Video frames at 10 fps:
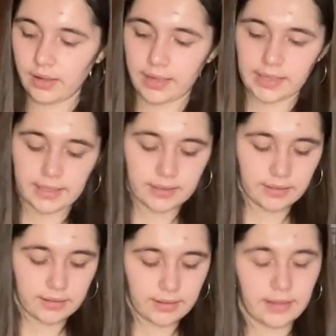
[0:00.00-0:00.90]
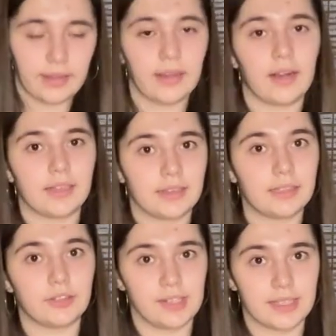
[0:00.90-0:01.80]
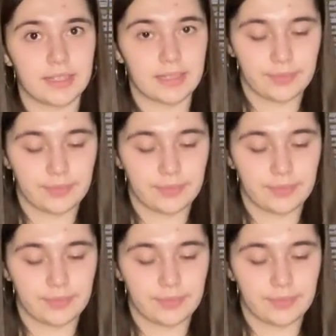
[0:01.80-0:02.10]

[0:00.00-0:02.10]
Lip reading: I can cut the greens.